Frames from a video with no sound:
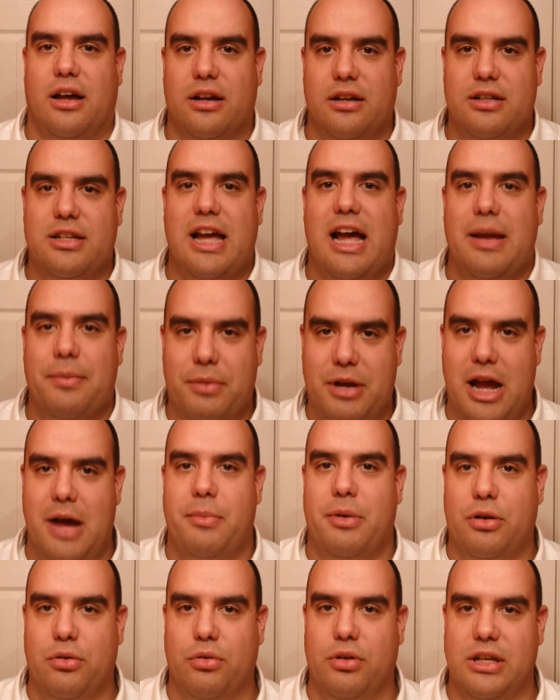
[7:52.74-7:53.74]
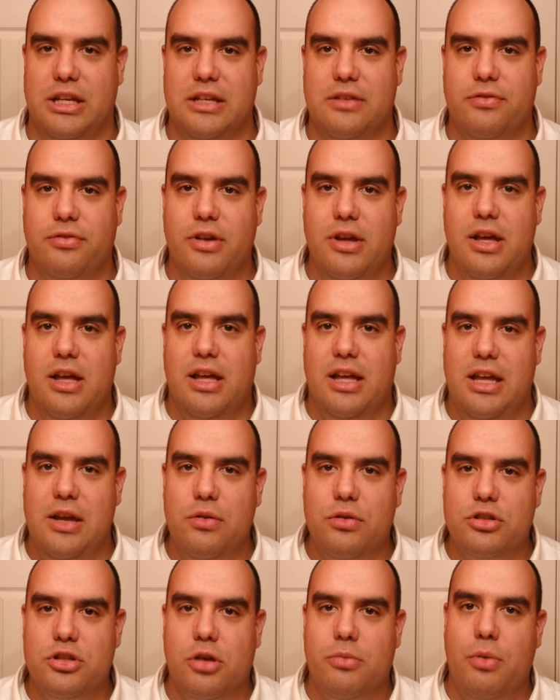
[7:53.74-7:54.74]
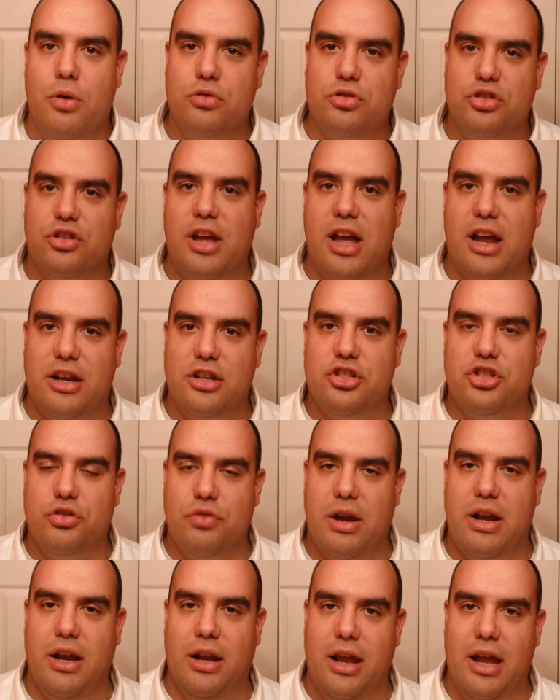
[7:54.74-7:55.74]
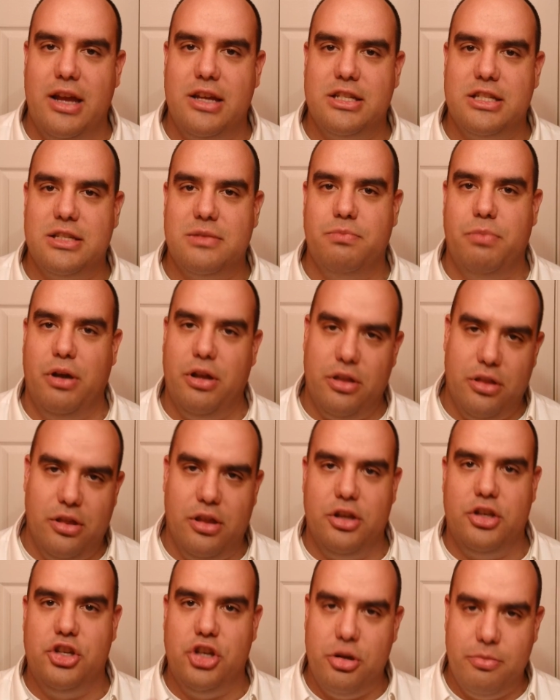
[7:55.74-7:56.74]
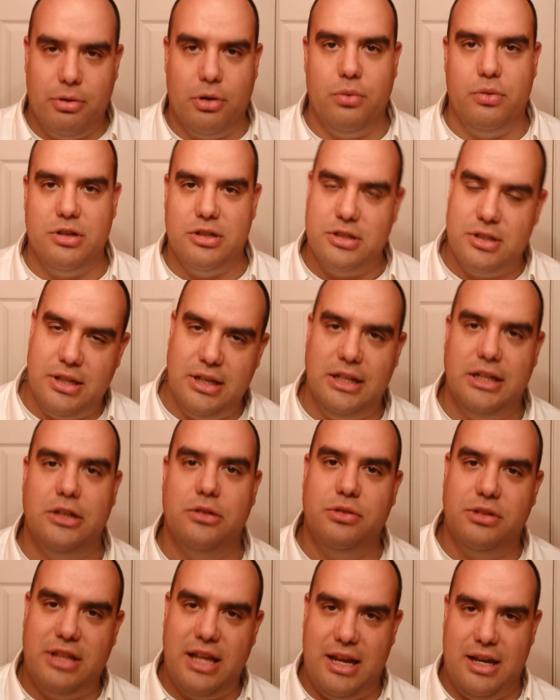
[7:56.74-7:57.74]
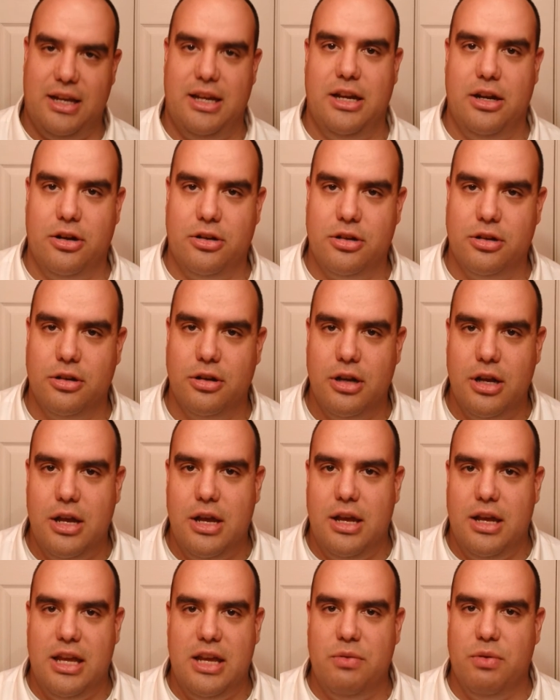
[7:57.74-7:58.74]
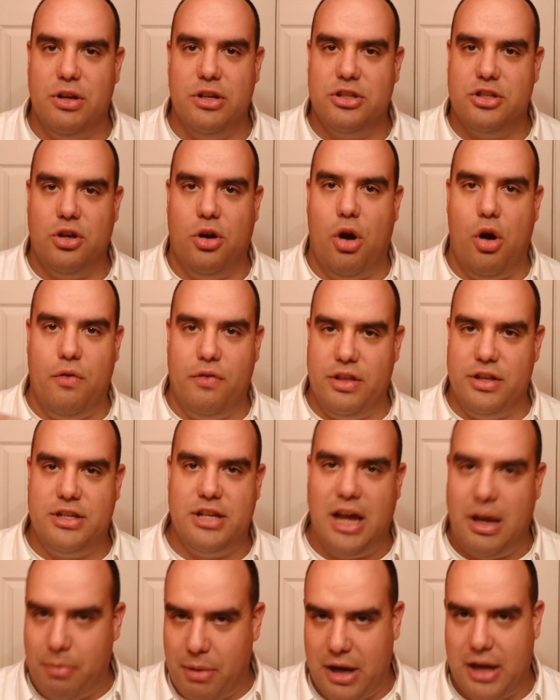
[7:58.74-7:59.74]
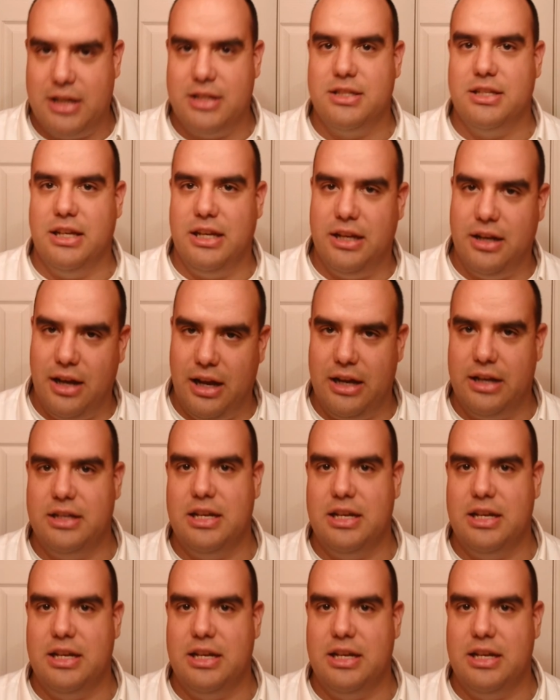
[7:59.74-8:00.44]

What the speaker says: type comic relief. He was almost kind of straight-laced, but the humor was there with that character. He wasn't so over the top, like I said, like